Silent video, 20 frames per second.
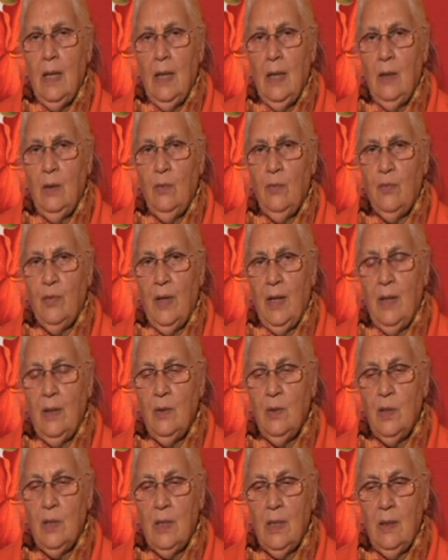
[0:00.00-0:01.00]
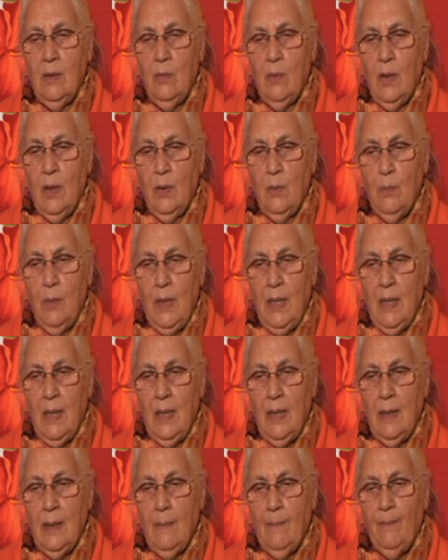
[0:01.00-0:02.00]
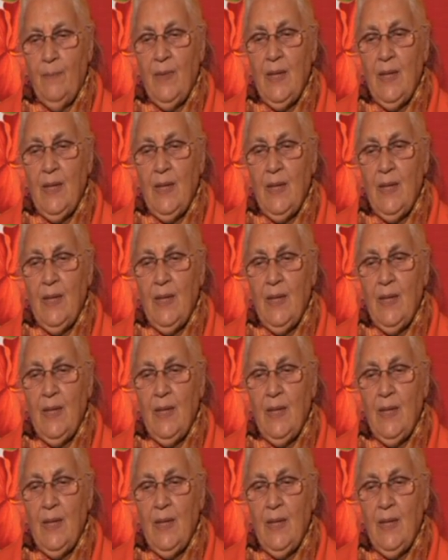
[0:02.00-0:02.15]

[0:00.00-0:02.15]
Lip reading: and friends and well-being.